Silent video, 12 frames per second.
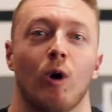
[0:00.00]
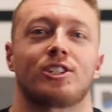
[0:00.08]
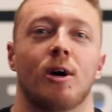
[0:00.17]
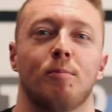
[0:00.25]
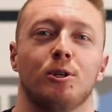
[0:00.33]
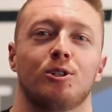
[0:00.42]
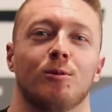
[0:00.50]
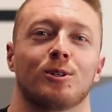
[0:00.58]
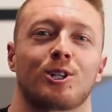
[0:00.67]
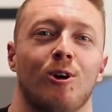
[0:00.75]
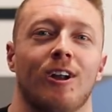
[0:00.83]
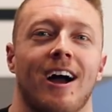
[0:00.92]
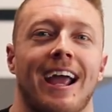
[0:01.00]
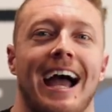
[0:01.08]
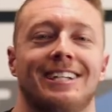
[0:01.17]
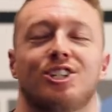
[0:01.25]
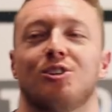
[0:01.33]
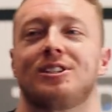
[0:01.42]
What's up, YouTube? What's going on,
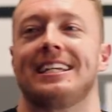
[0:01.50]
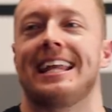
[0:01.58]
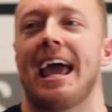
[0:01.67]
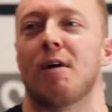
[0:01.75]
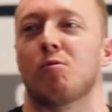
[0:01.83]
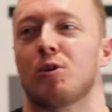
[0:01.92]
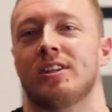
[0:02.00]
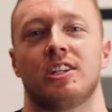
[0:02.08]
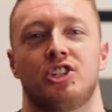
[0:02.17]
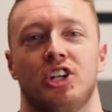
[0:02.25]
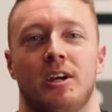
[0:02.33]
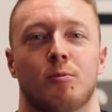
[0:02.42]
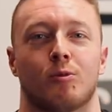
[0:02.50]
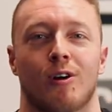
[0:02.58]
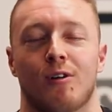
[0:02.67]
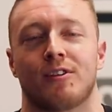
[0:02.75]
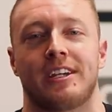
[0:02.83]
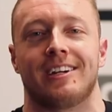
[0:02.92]
guys? So today, we're in the gym.
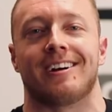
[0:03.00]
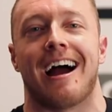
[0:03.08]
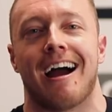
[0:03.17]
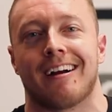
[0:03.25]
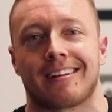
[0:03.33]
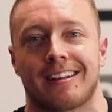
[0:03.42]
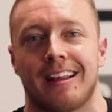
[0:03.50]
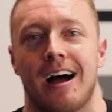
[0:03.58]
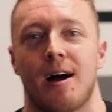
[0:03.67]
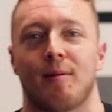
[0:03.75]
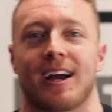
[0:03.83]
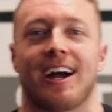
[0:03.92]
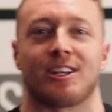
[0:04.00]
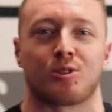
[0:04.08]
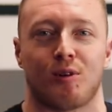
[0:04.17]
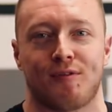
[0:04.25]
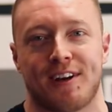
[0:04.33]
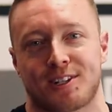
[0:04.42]
We're over here, Iron Club. I got
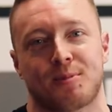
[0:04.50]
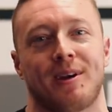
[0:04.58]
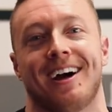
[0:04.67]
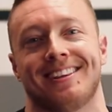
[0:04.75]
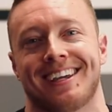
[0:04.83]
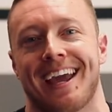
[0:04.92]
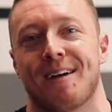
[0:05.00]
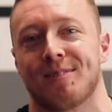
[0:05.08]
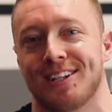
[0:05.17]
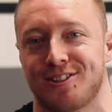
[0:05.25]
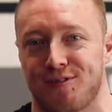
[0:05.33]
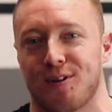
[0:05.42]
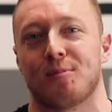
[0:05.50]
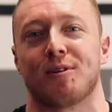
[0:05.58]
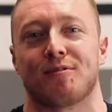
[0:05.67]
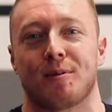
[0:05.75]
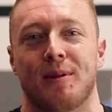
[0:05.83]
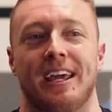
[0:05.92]
Swole Fesser behind the camera. He's
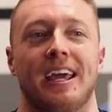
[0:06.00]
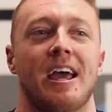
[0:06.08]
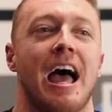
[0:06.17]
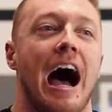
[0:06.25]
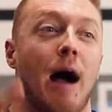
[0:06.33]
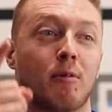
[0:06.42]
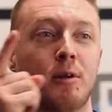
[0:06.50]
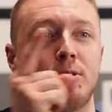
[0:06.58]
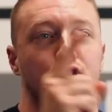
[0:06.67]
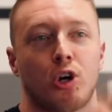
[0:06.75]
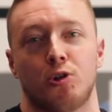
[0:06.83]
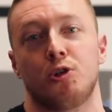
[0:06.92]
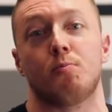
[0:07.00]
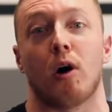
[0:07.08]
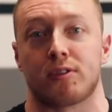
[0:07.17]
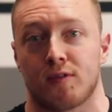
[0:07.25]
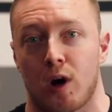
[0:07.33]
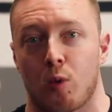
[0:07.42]
filming for me. I'm going to be showing you
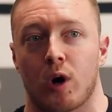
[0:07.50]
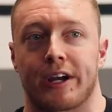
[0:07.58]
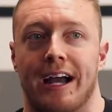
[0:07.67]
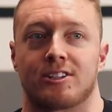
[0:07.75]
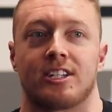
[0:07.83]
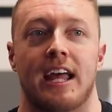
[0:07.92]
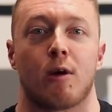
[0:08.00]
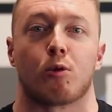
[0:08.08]
both of our workouts today.